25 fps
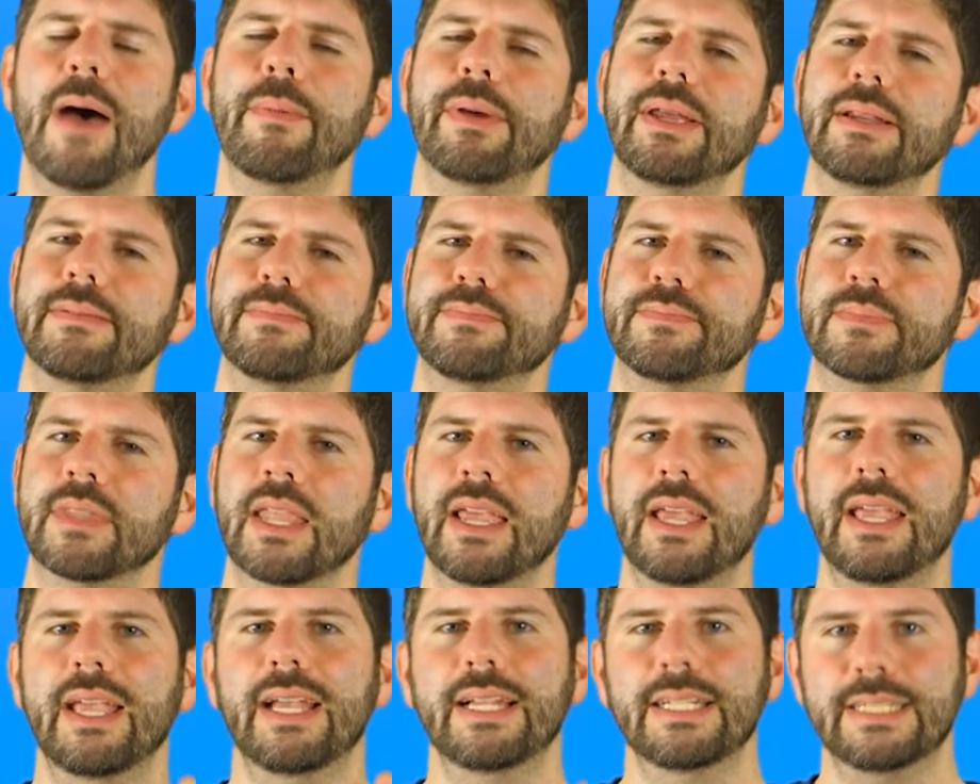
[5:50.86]
I mean,
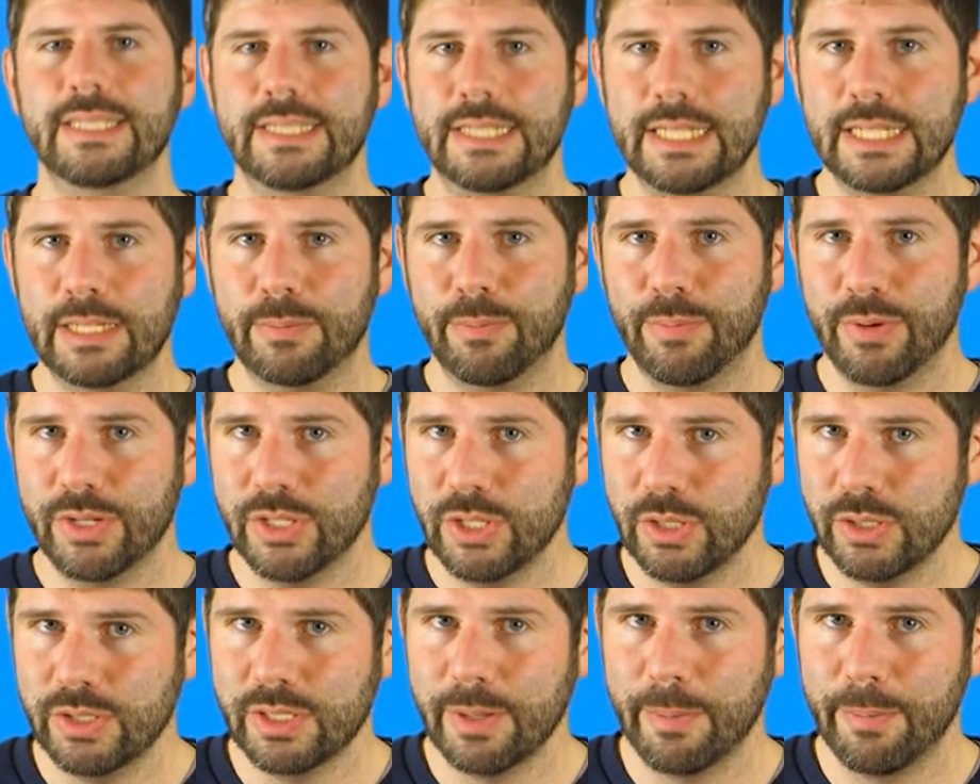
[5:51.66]
it did
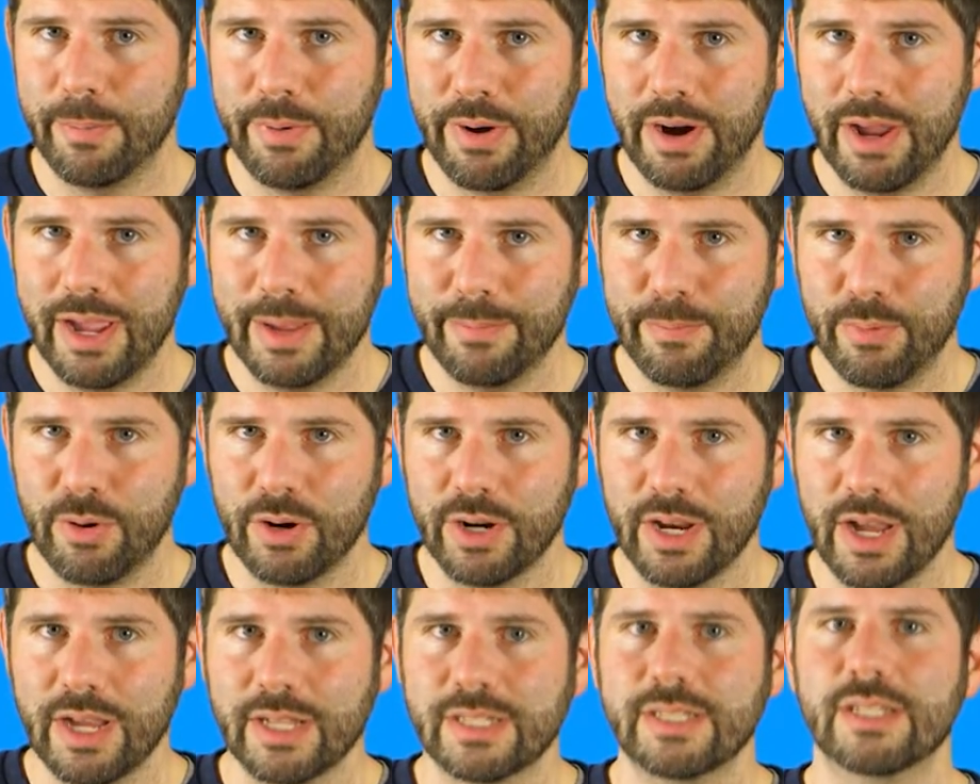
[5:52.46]
produce a
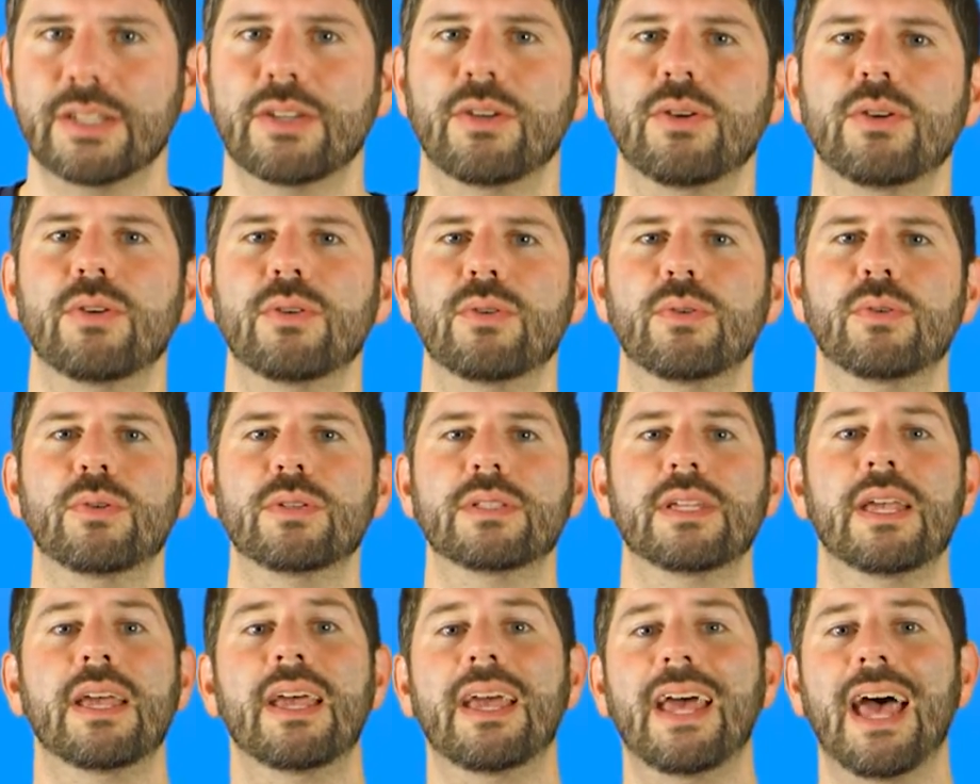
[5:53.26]
byproduct
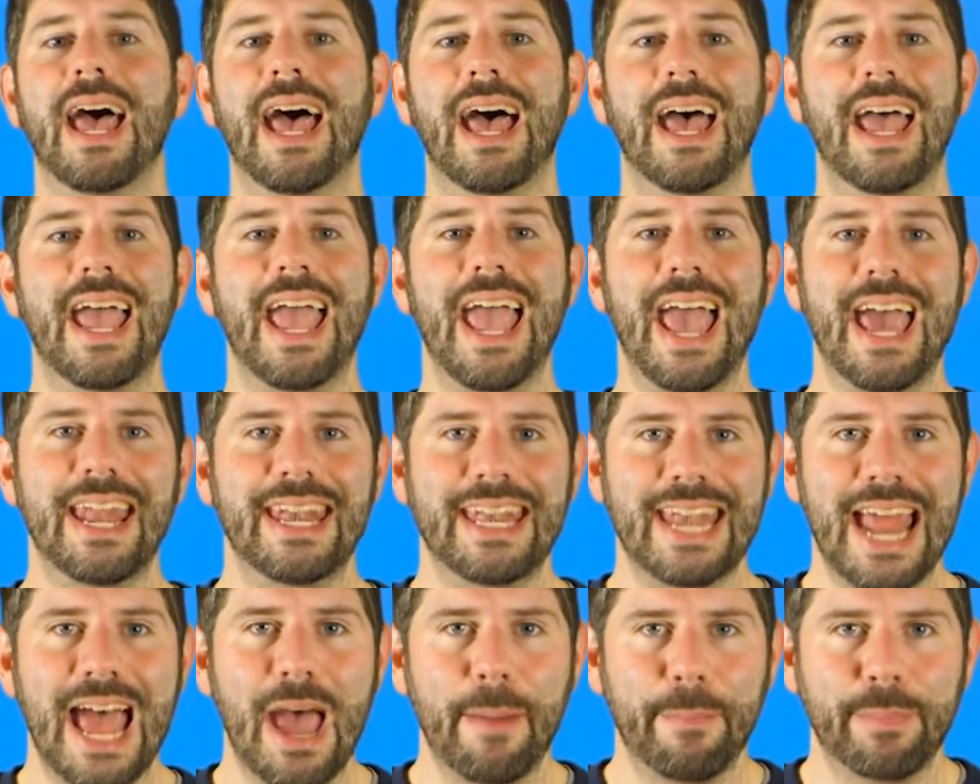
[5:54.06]
called uh,
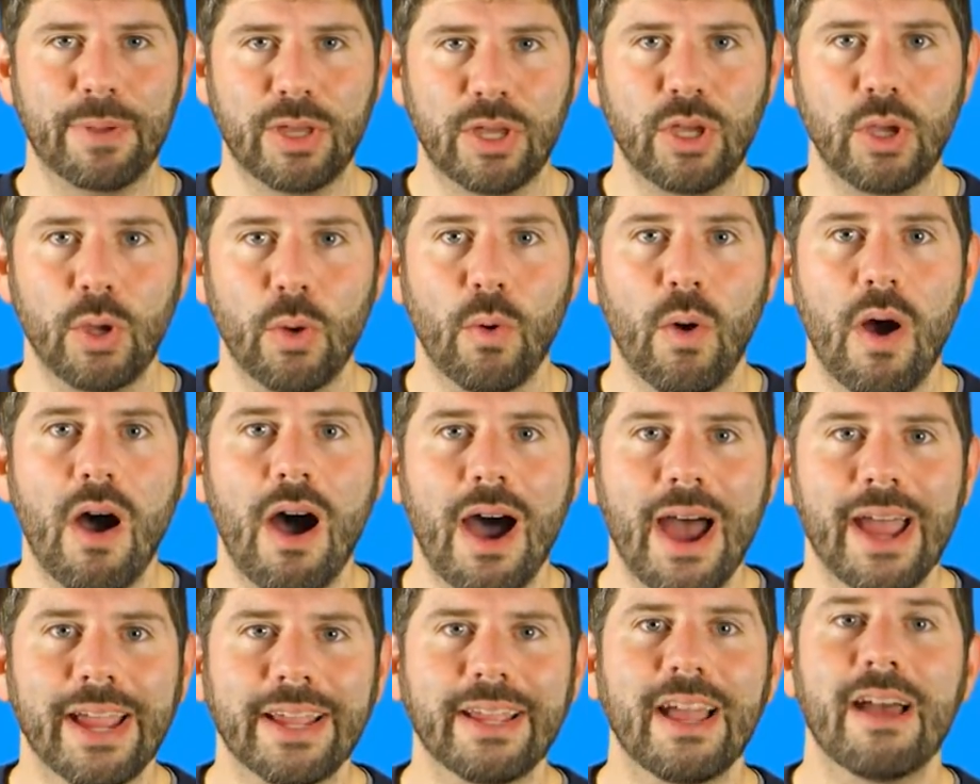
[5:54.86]

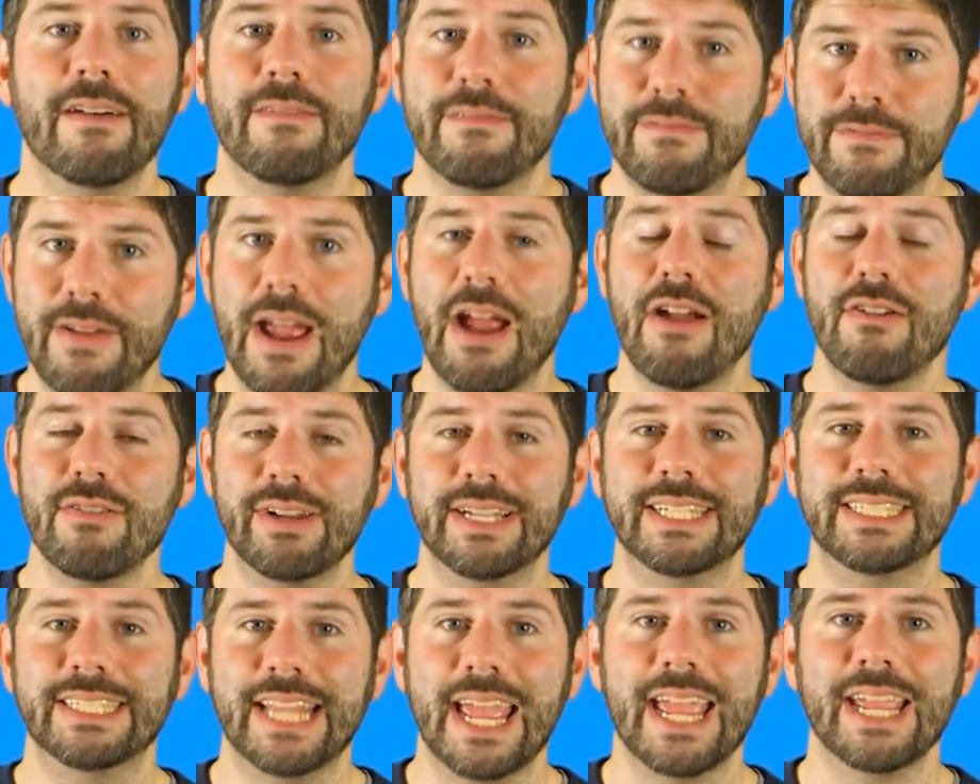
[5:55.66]
NAPQI, a
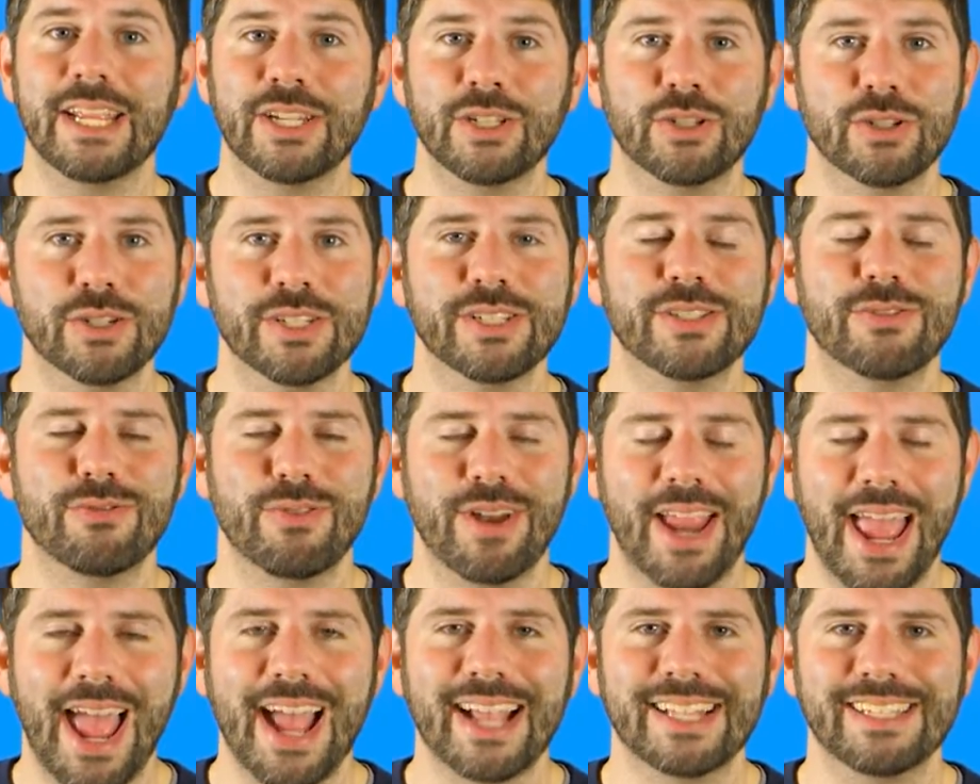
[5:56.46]
very dangerous
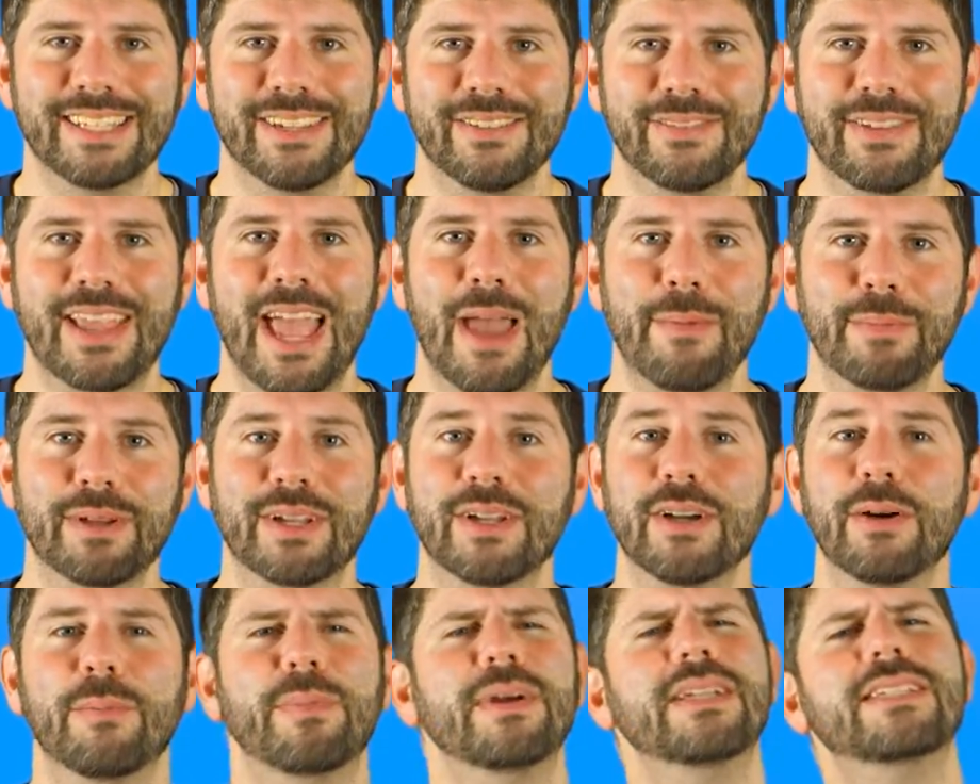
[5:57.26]
reactive
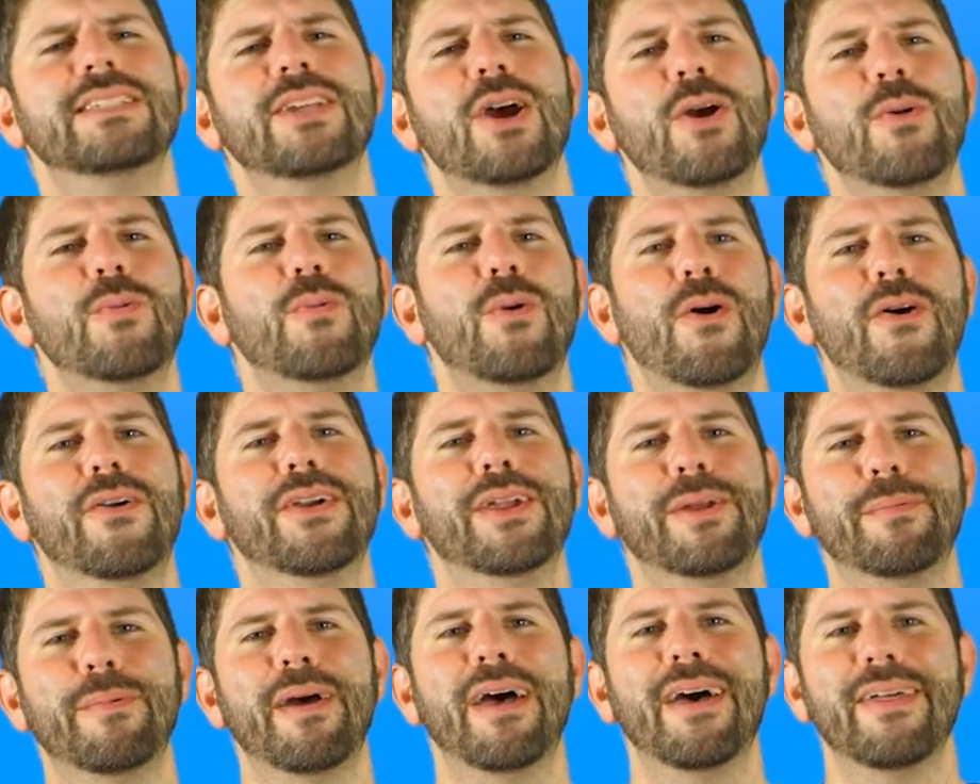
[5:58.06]
chemical. But don't
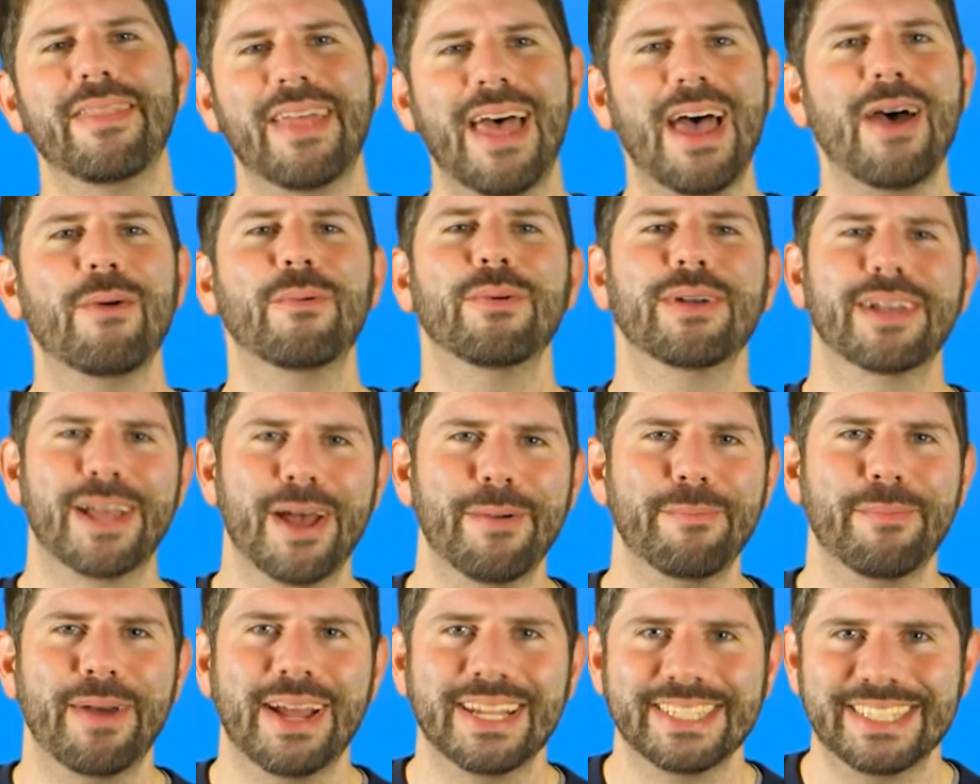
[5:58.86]
worry about that, we'll
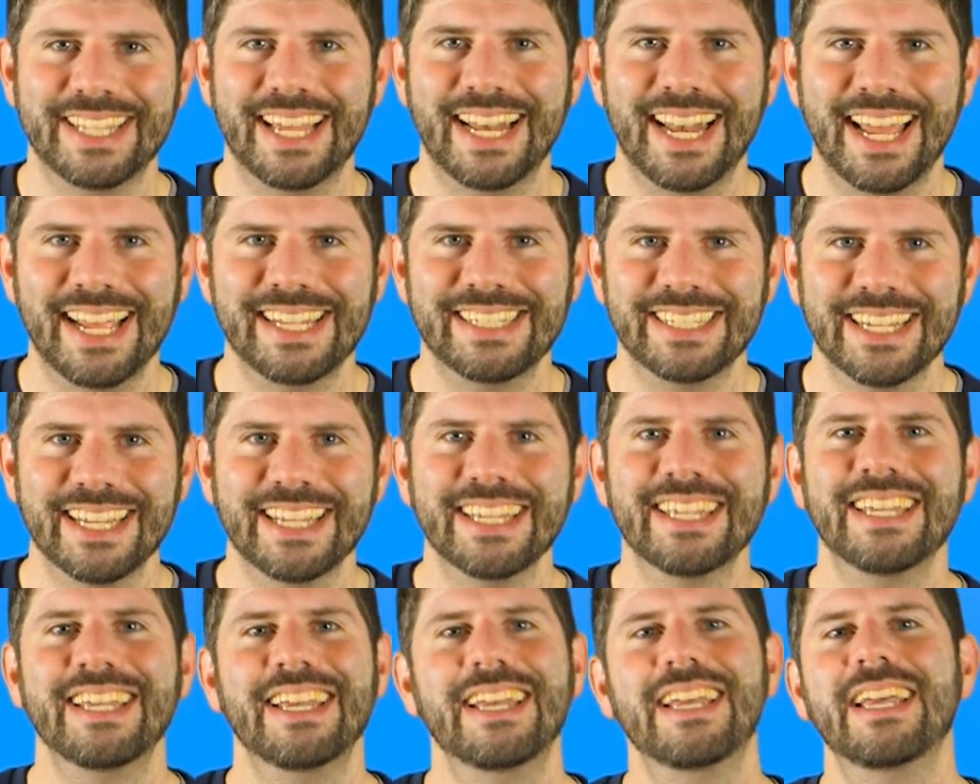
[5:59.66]
come back to that
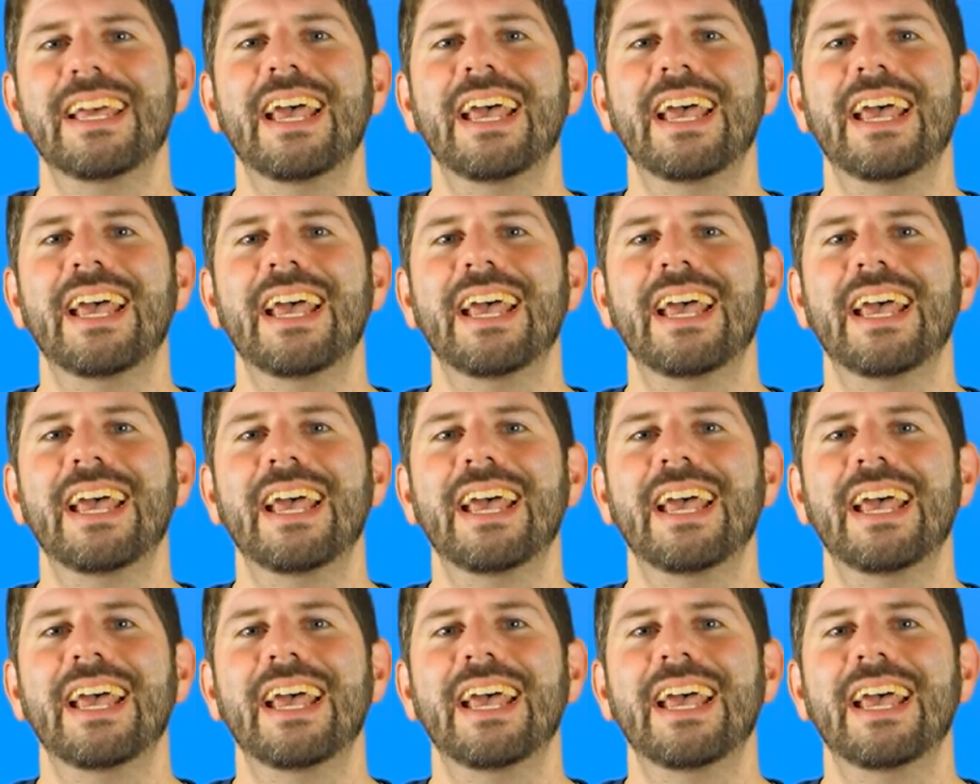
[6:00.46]
later.